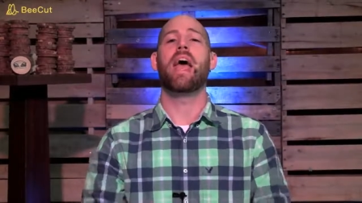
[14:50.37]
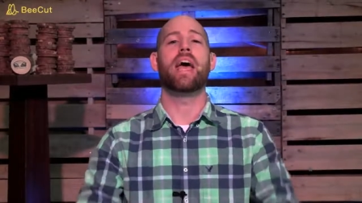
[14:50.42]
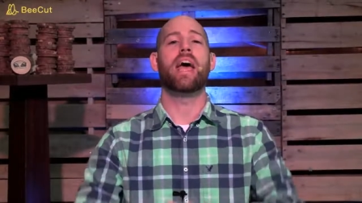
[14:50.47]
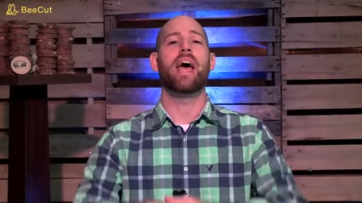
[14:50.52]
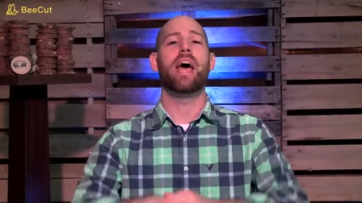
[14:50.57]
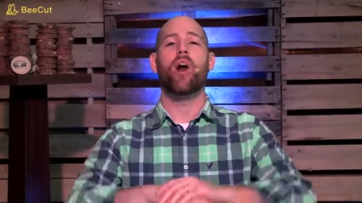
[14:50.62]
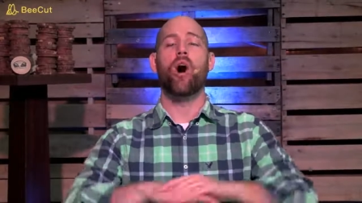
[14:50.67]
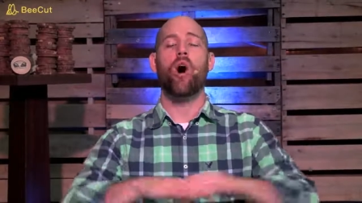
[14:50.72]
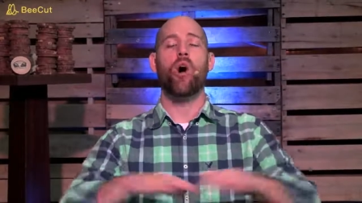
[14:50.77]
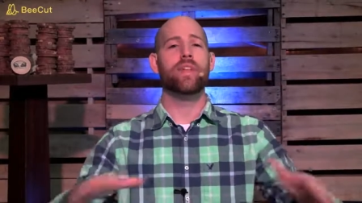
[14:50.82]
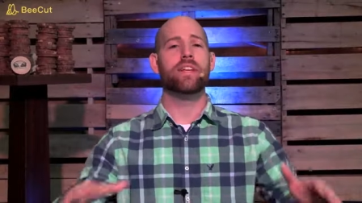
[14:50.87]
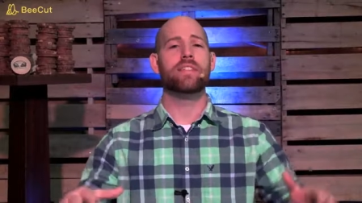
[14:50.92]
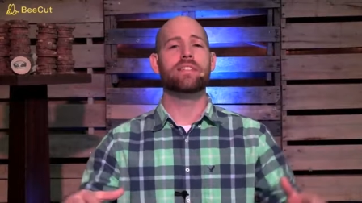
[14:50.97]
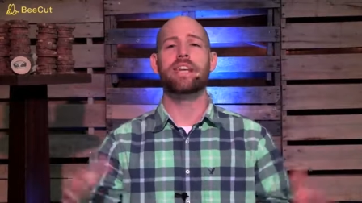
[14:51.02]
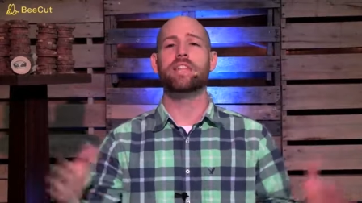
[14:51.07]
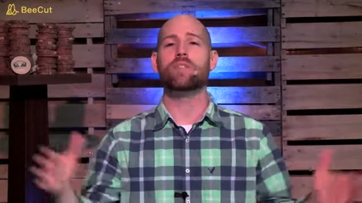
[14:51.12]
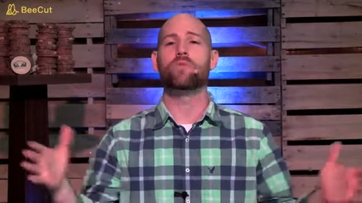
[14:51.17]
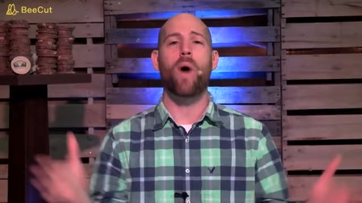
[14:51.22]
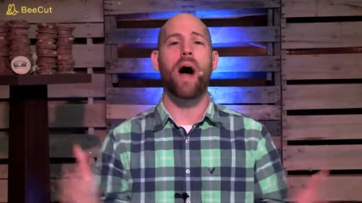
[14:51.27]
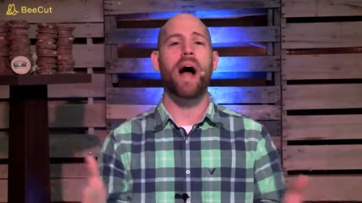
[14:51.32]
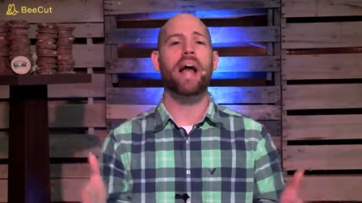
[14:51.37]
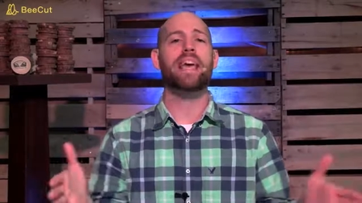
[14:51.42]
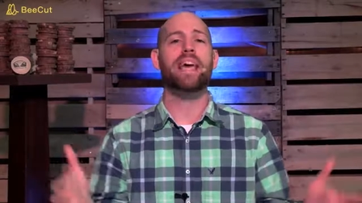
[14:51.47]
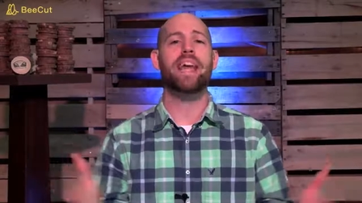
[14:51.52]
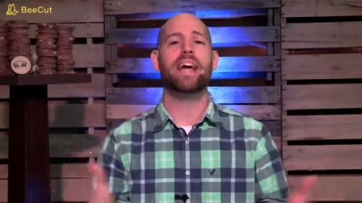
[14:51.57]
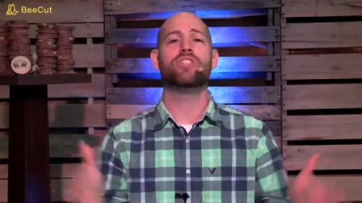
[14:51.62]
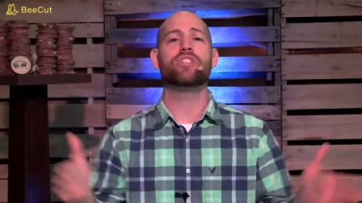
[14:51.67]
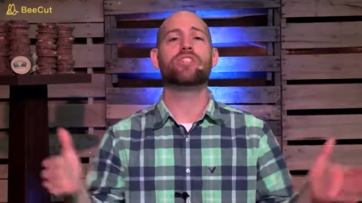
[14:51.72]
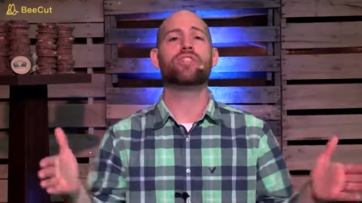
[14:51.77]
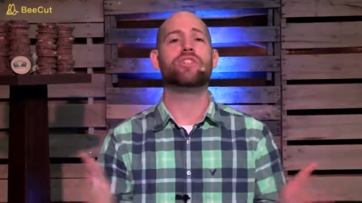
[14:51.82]
and all these things? Why can't
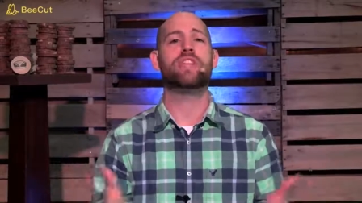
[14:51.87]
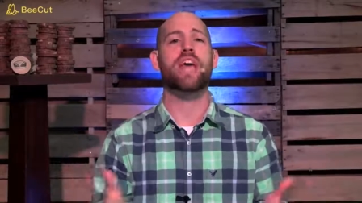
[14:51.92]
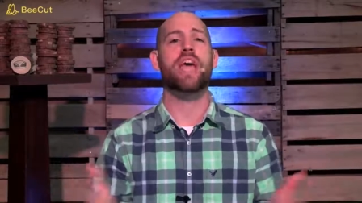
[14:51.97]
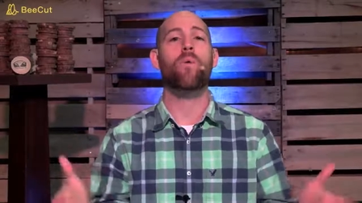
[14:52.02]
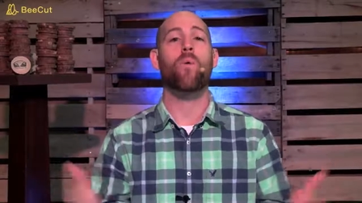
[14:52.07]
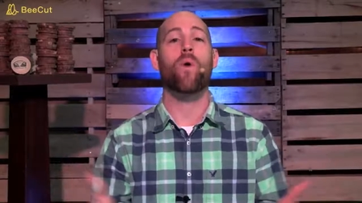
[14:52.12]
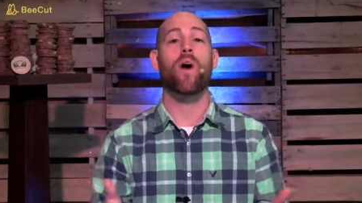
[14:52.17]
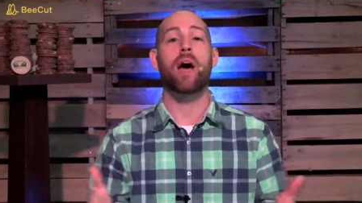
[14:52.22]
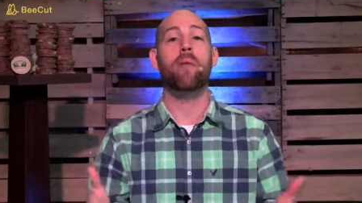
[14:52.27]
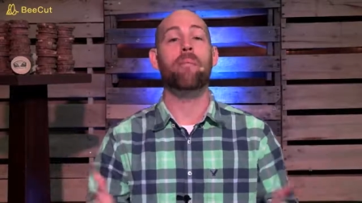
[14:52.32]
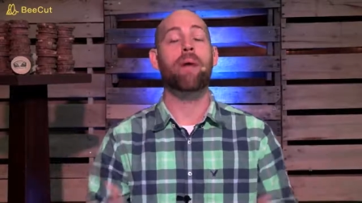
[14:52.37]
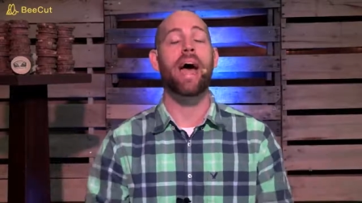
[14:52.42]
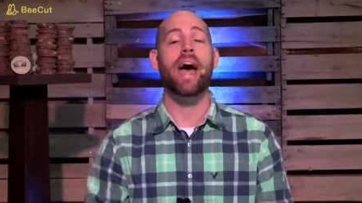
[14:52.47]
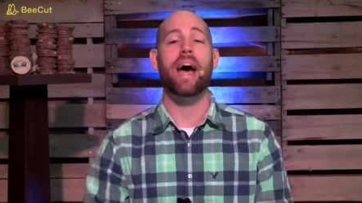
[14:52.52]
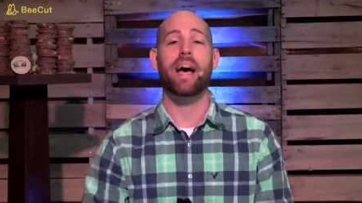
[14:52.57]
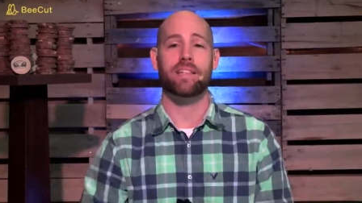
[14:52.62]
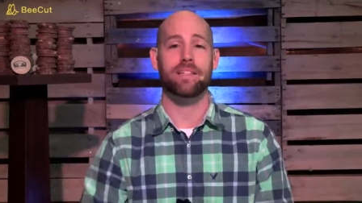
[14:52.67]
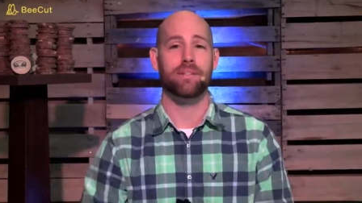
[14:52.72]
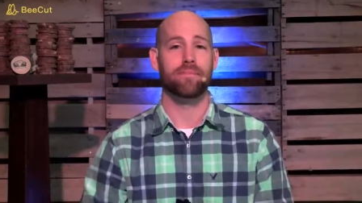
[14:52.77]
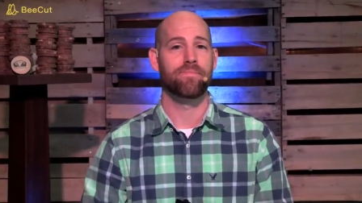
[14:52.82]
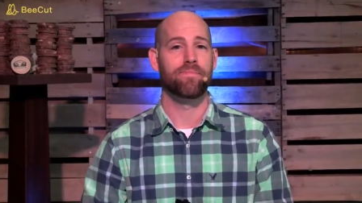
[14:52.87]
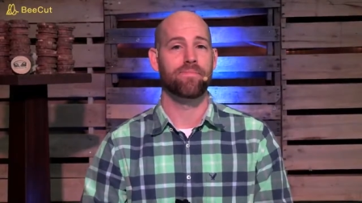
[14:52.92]
I just stay where I'm at?